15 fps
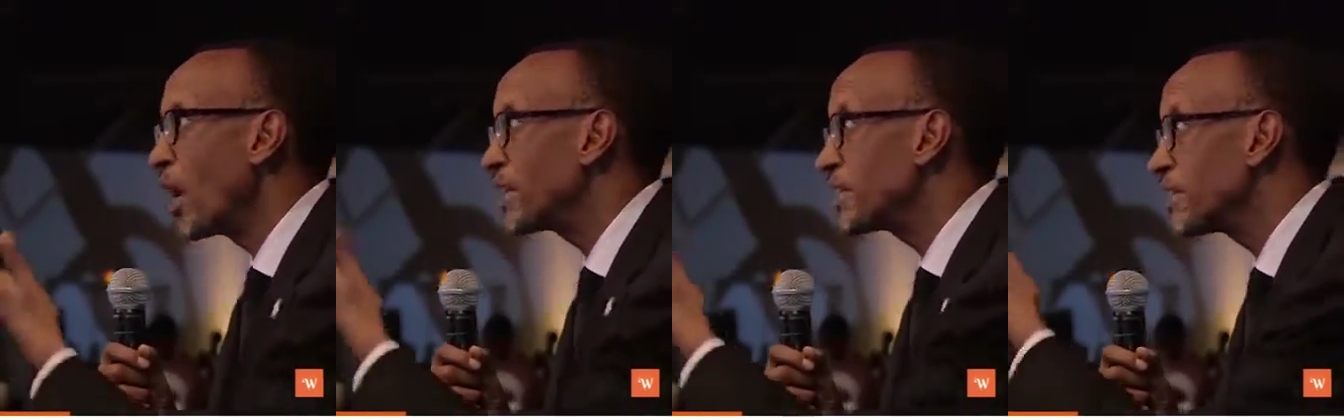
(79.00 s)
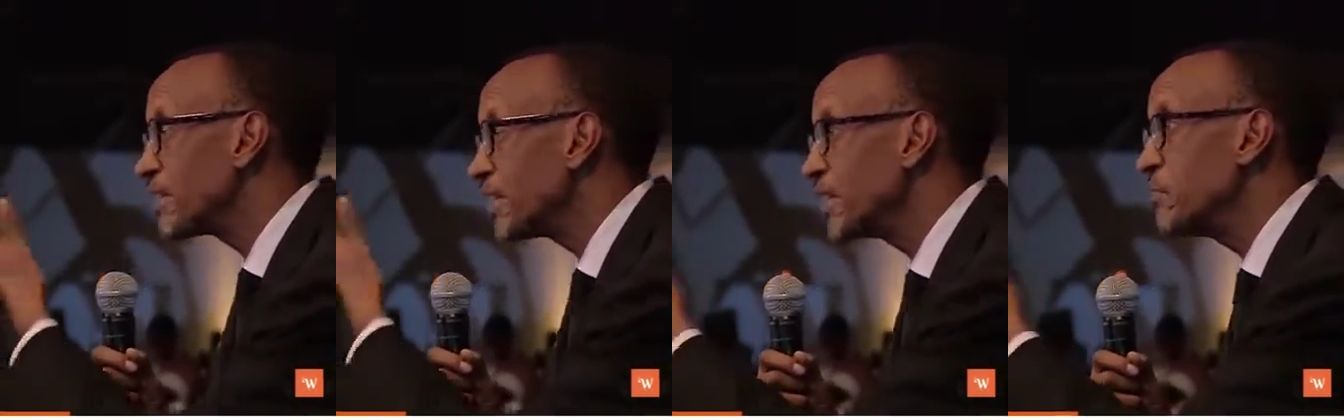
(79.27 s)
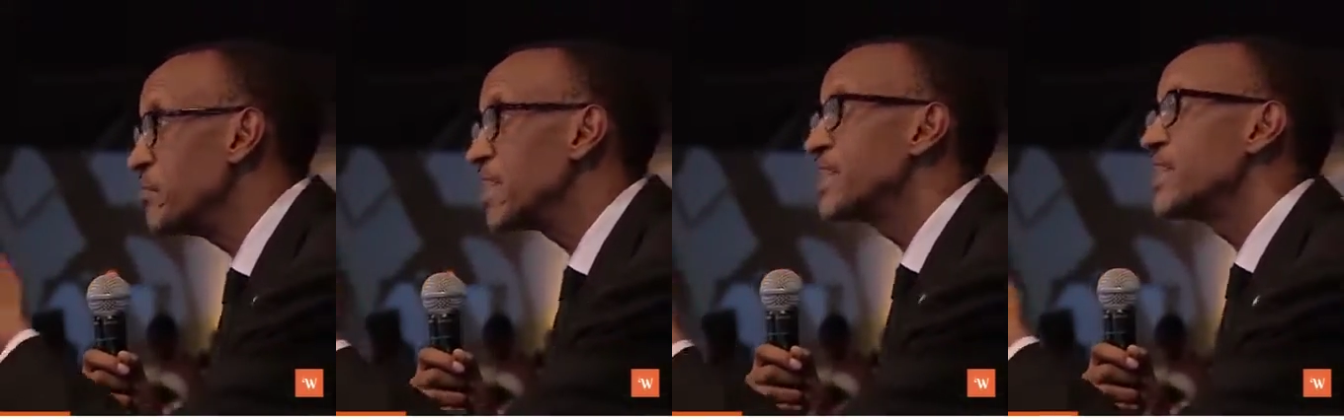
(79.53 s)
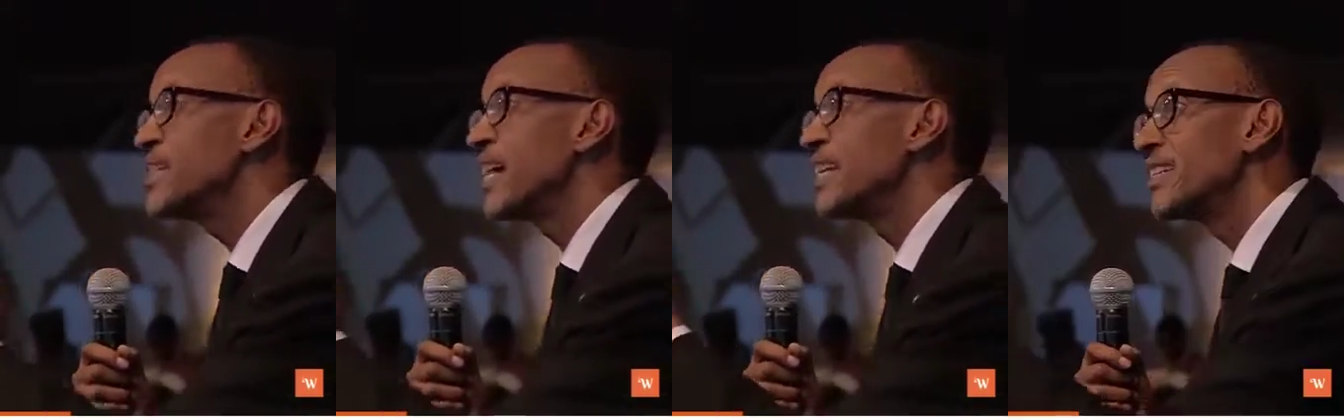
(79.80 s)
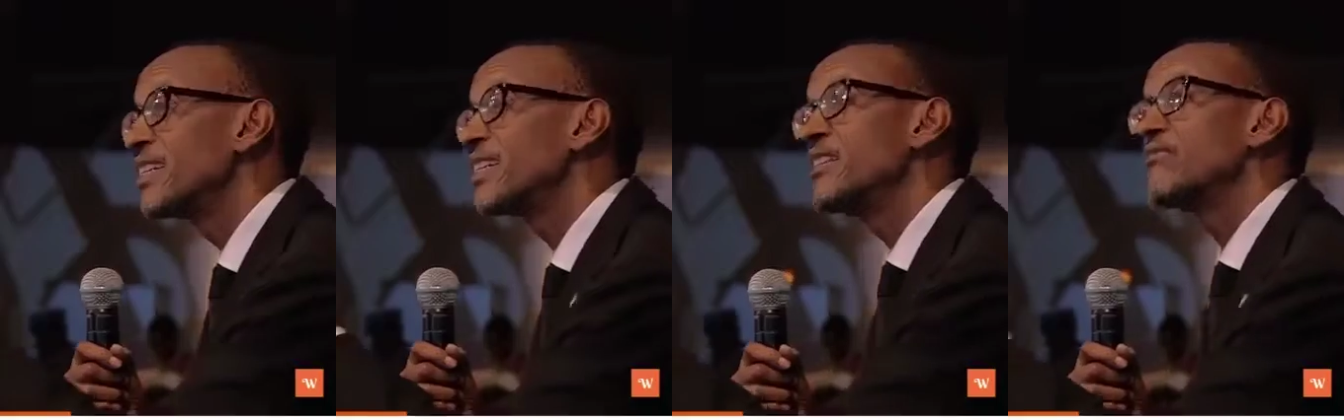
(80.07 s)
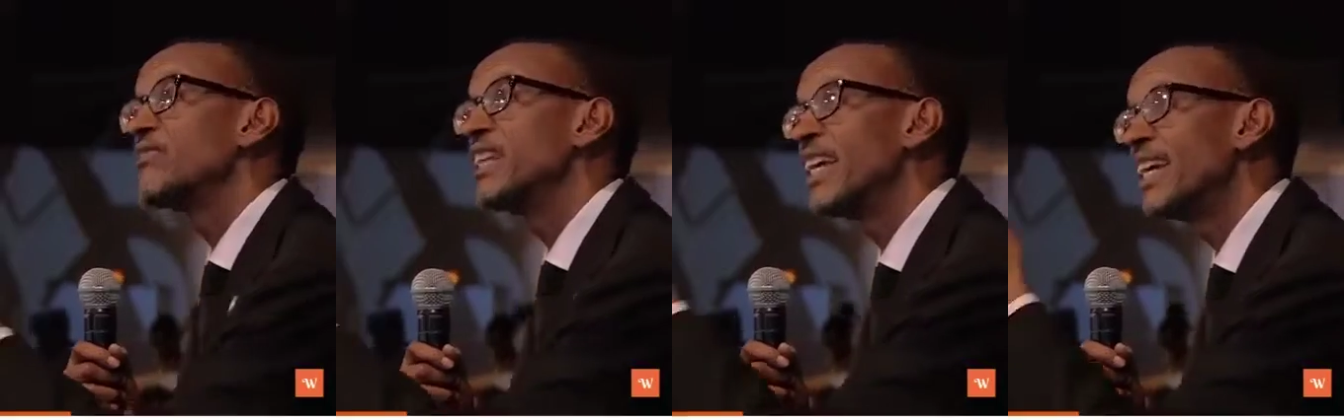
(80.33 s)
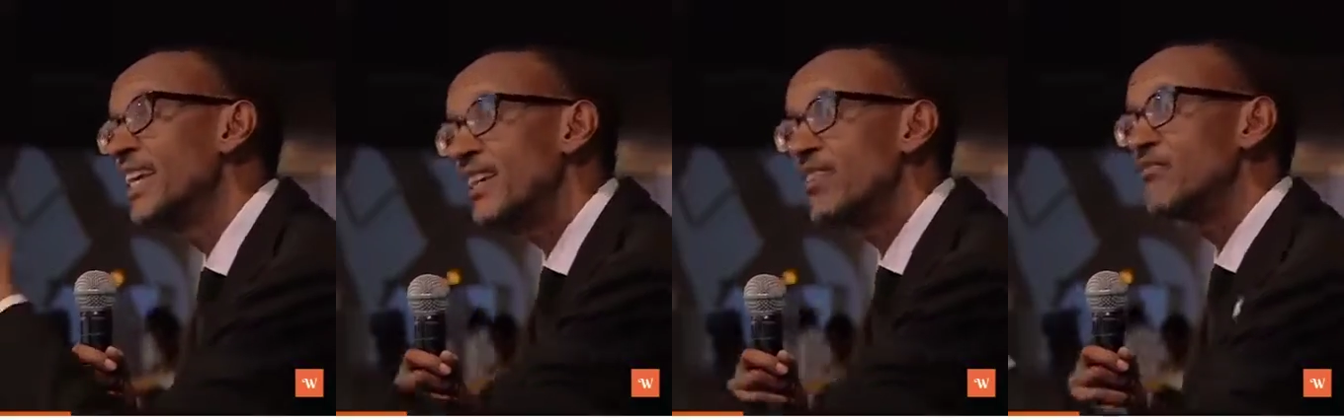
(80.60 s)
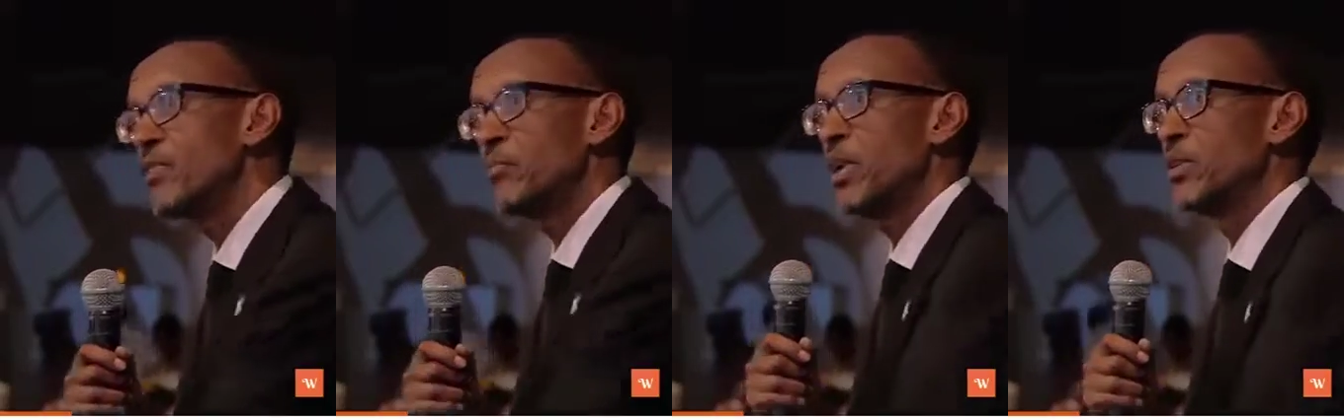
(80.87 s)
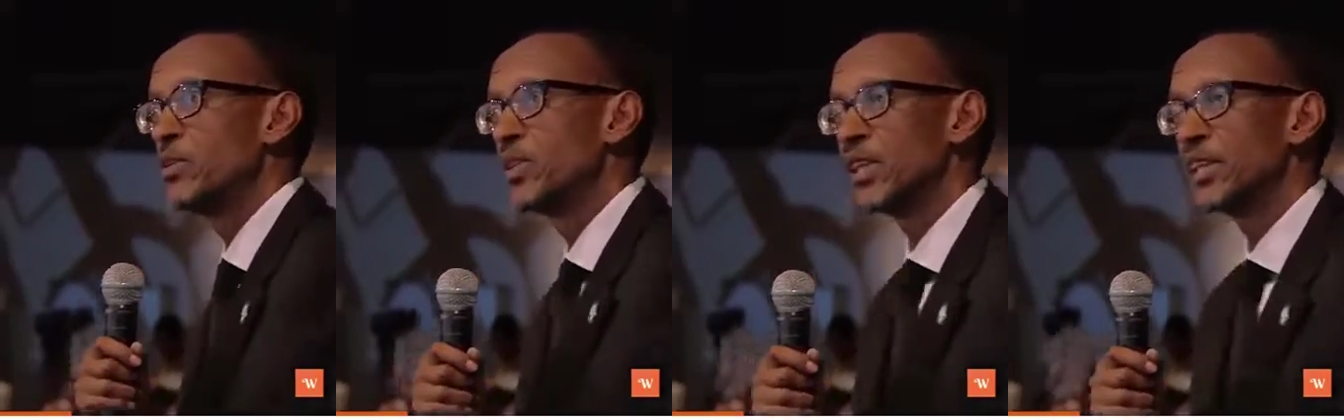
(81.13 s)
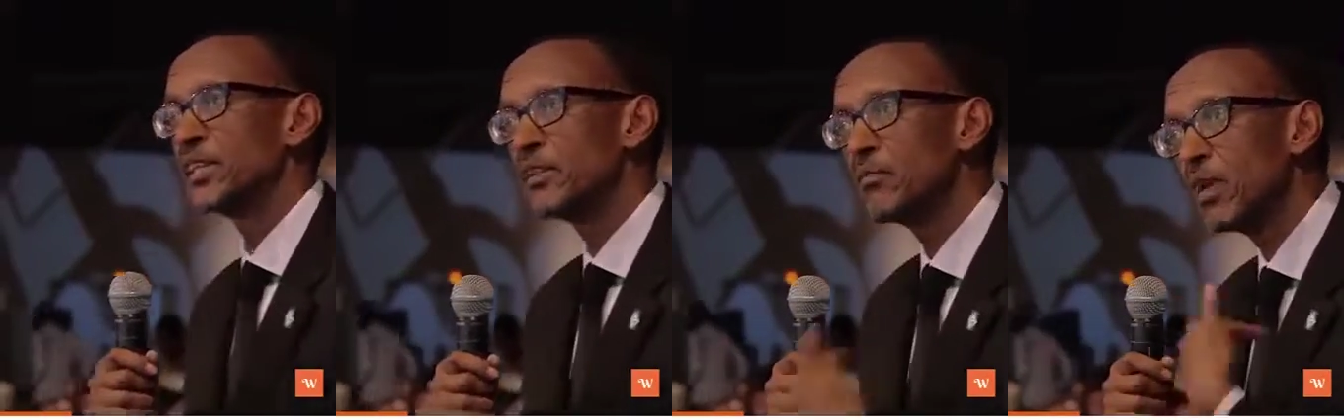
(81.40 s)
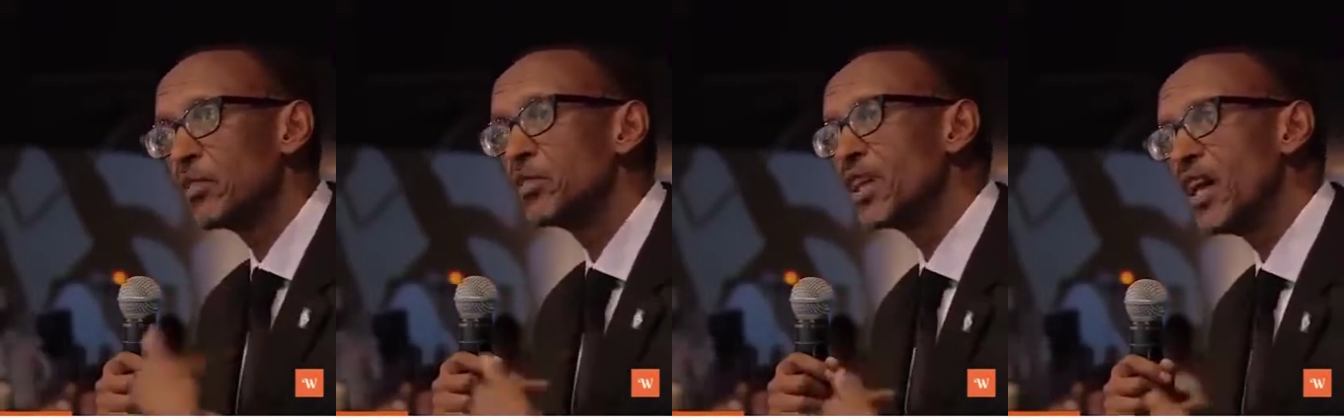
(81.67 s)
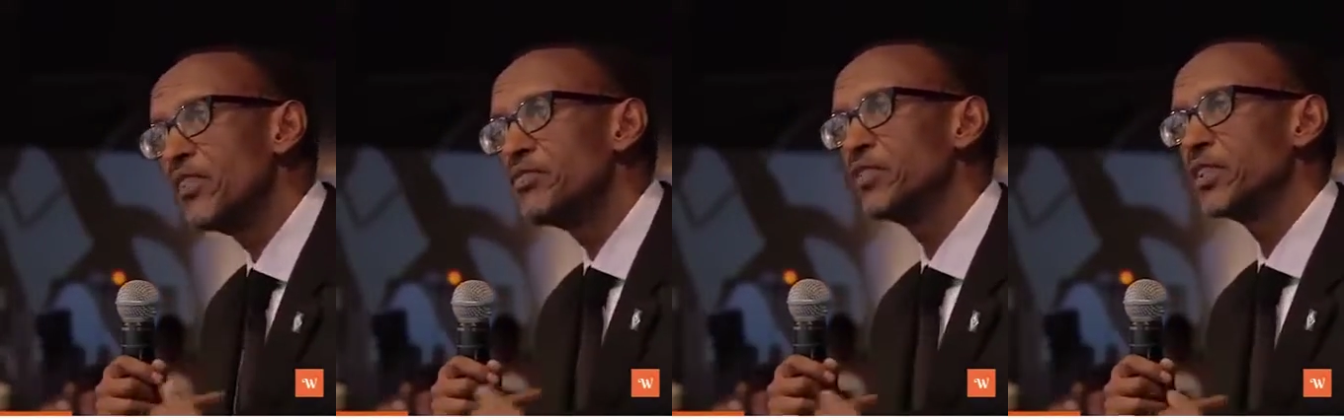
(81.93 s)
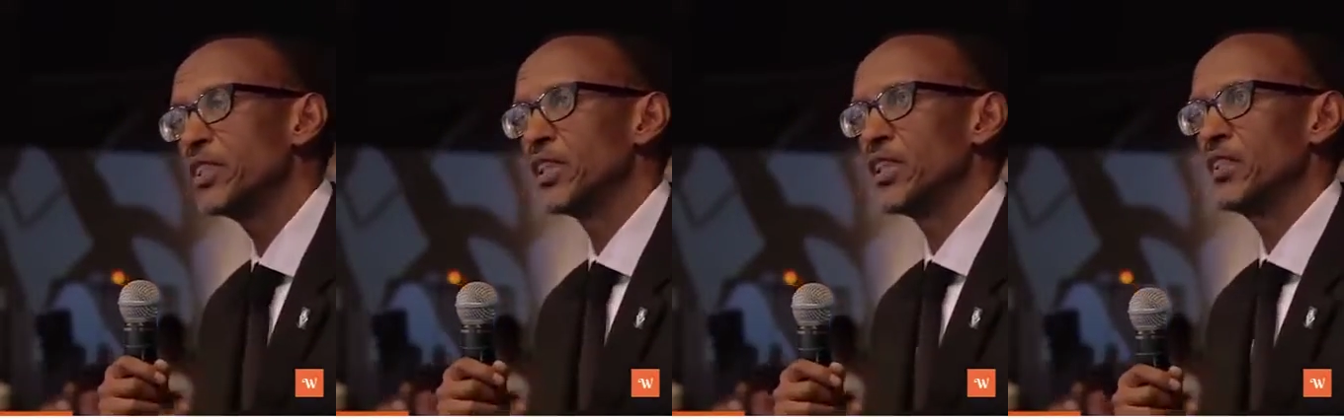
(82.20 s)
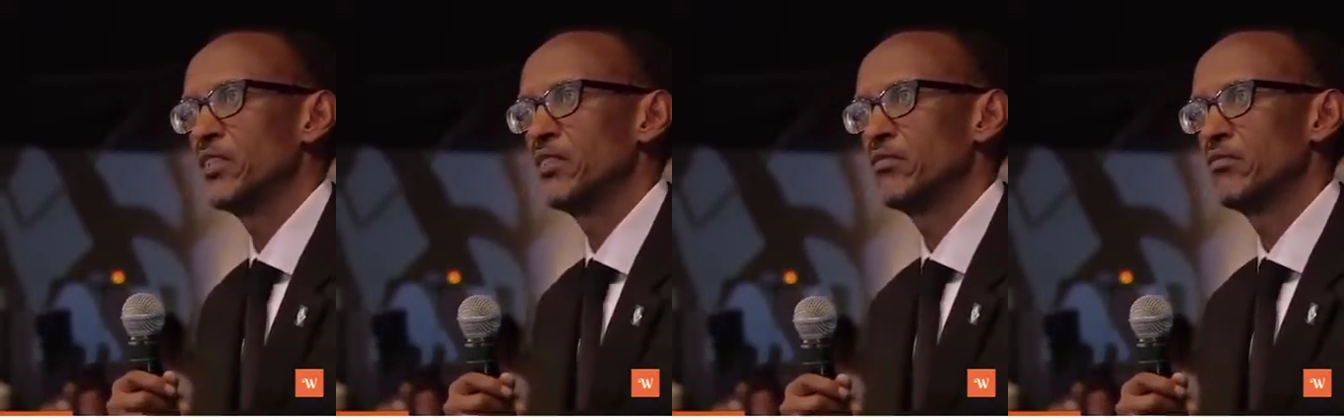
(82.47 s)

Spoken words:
What image does it even give about us, about Africa?